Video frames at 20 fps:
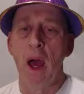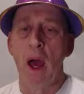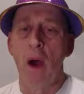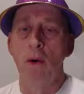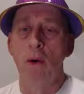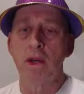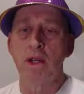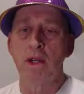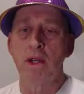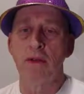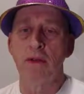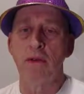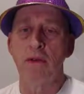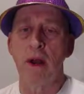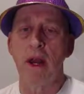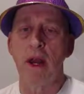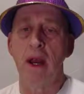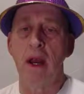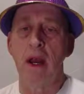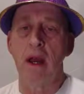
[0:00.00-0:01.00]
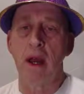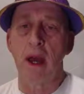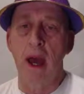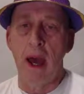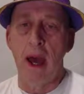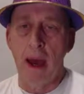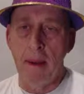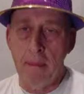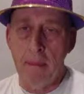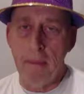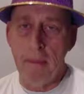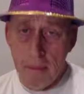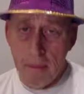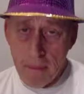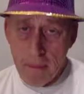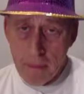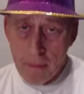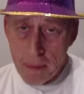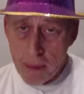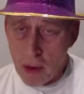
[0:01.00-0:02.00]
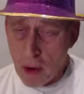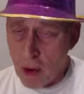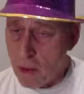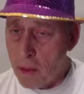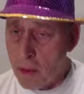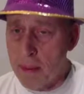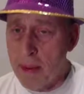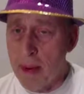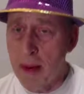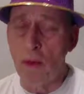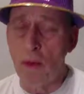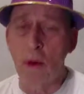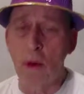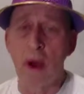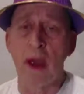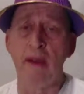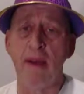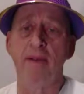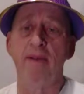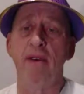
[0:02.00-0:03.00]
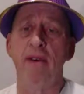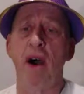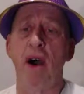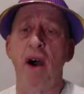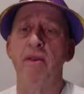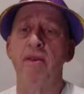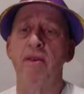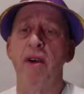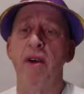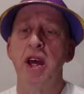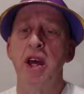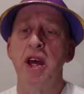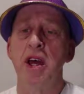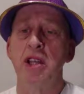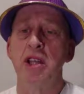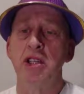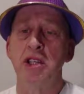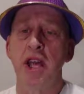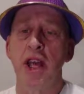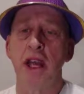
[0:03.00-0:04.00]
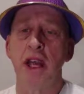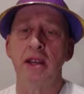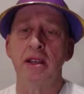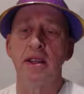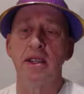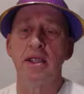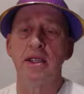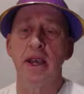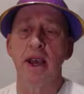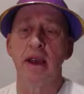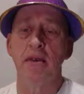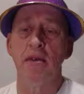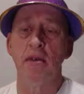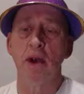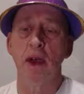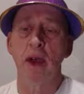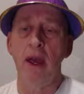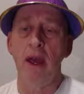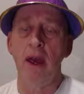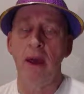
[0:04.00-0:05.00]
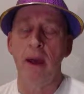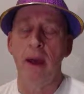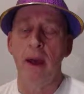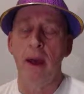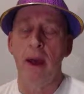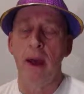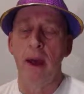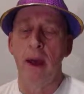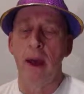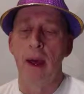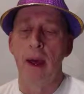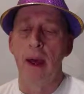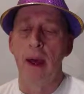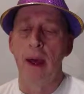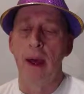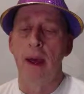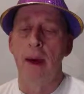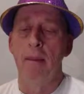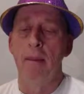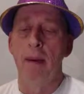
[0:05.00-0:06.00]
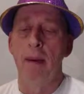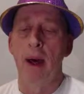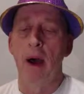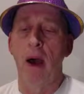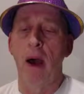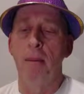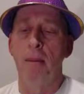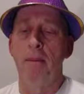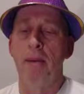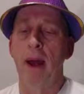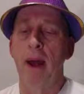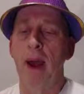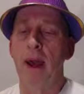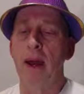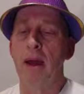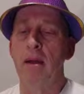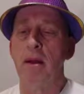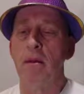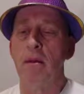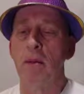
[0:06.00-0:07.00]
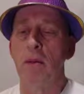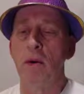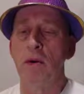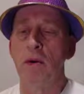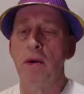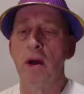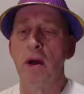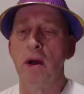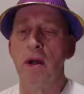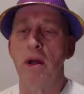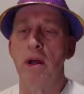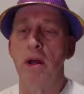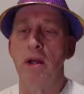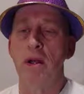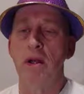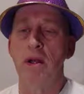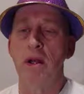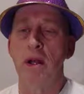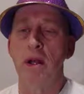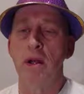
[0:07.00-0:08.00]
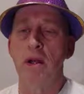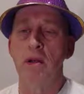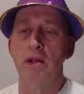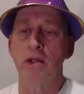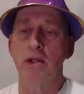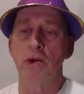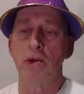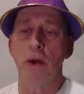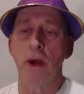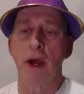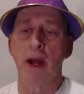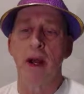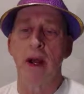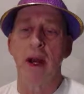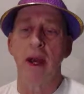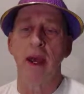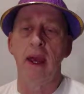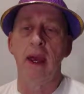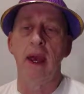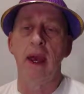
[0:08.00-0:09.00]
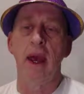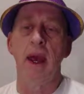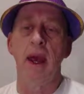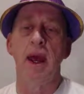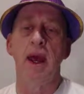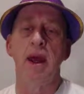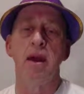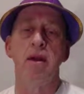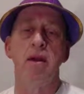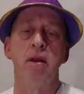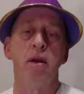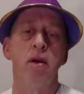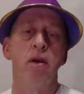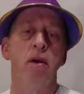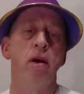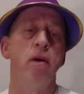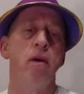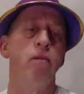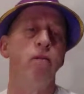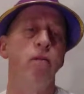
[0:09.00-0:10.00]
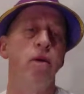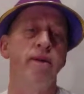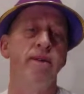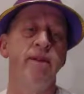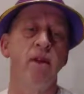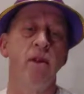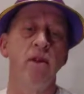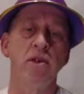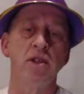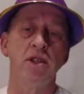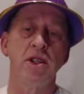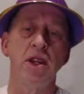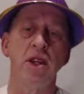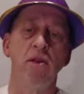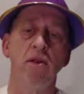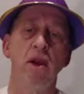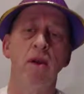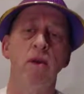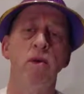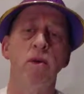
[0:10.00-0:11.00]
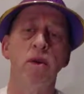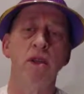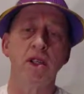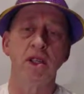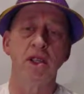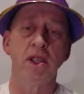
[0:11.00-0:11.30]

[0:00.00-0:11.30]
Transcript: which are threatening probably rook f5 check discovery, but I played more directly and revolutionary, which